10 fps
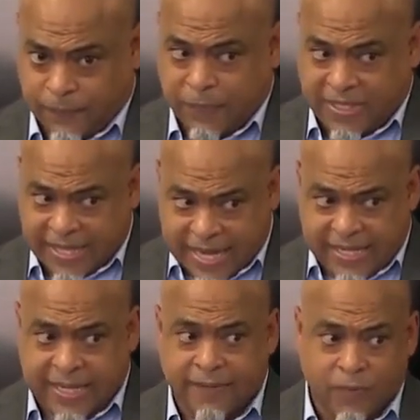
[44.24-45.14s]
Let me say that
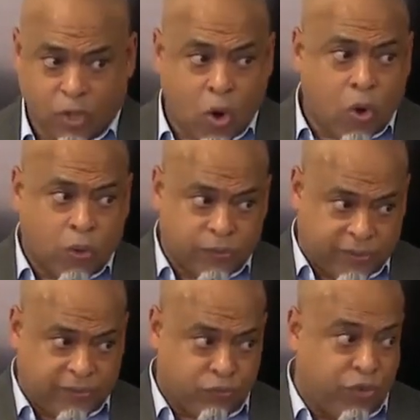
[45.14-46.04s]
again.
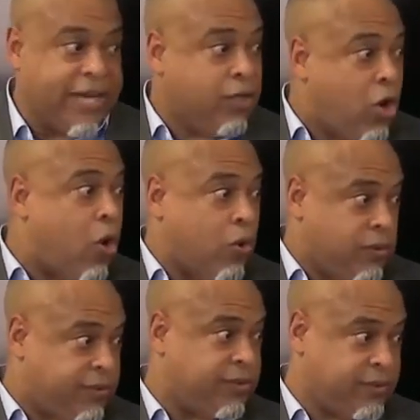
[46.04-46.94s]
Goals, written
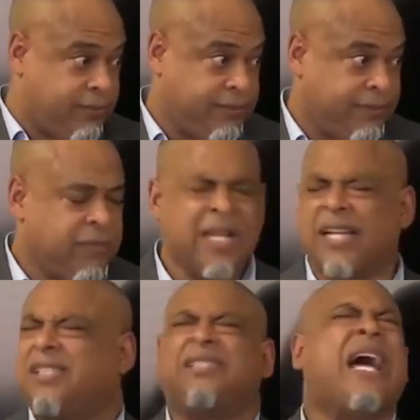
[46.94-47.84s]
goals,
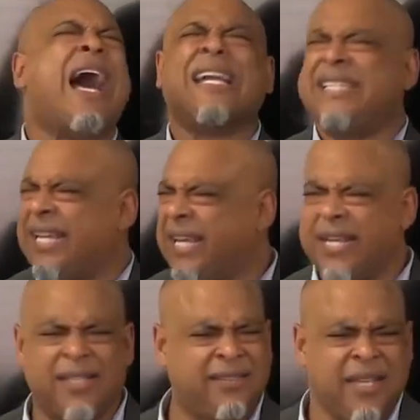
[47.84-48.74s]
not just
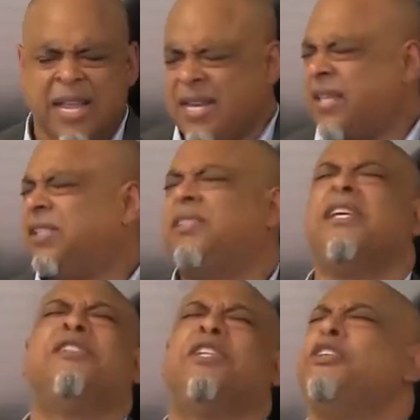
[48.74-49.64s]
ideas, not just
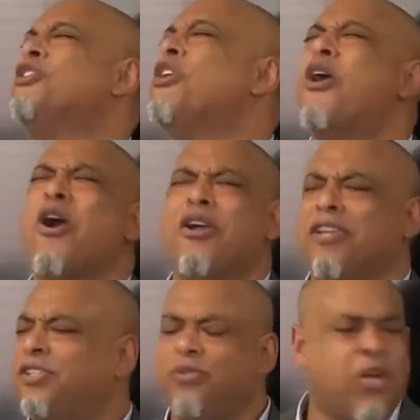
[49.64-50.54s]
things in your heart
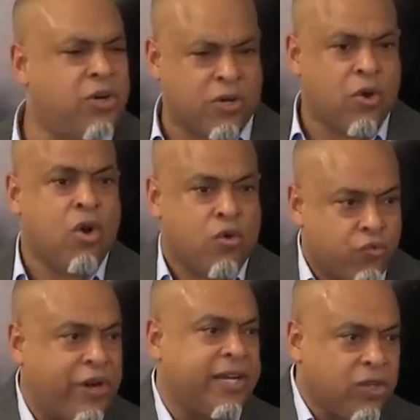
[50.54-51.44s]
that you, no.
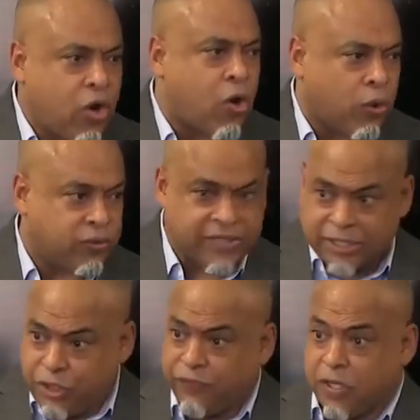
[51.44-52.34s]
Written goals
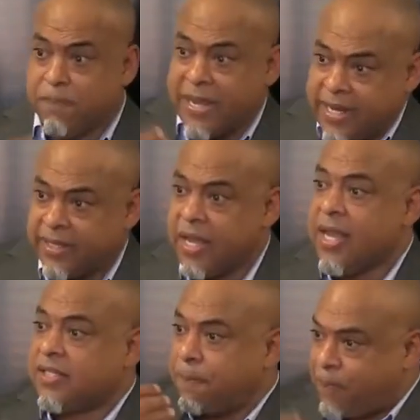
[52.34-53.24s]
that you've committed
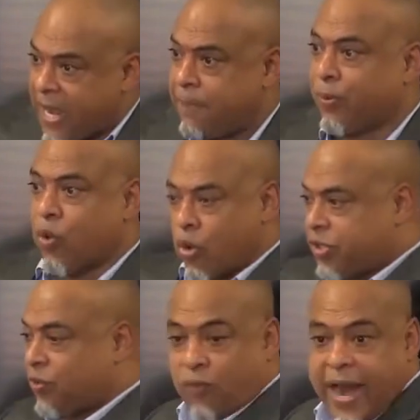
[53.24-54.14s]
to paper or
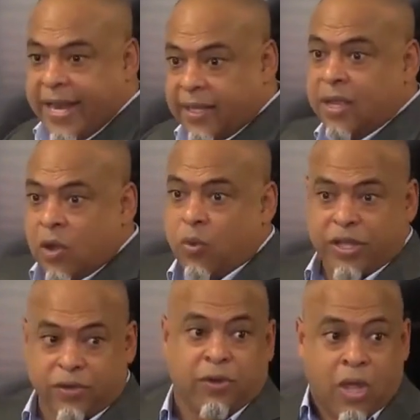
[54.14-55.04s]
to writing,
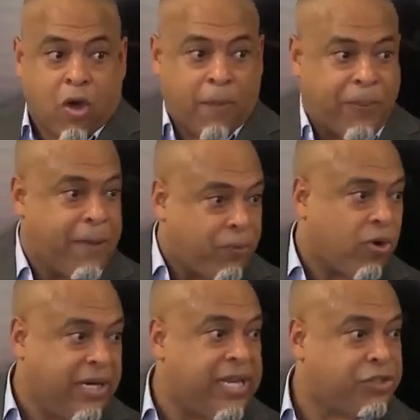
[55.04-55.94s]
whether on paper
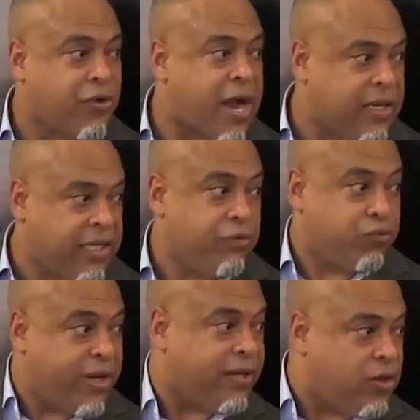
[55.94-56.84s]
or electronically.
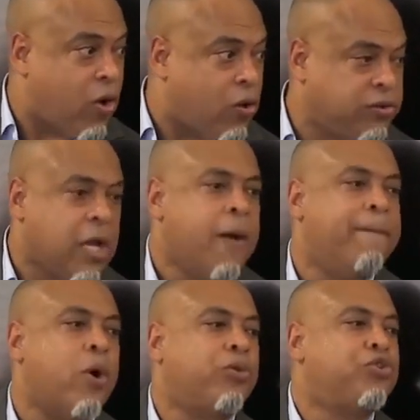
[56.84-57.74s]
Written goals
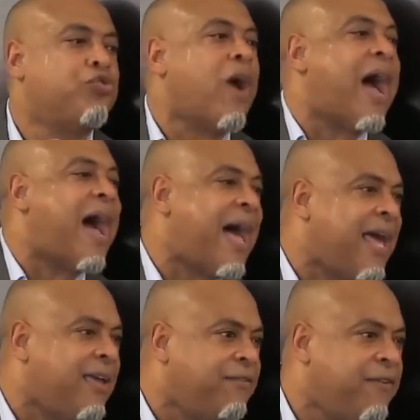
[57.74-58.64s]
both
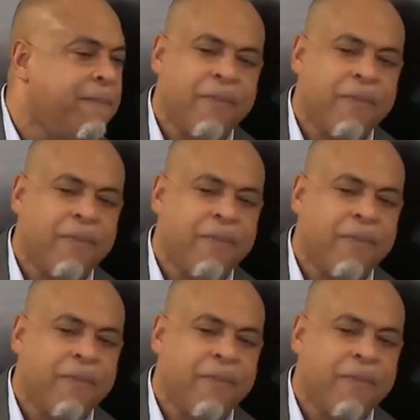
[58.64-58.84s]
drive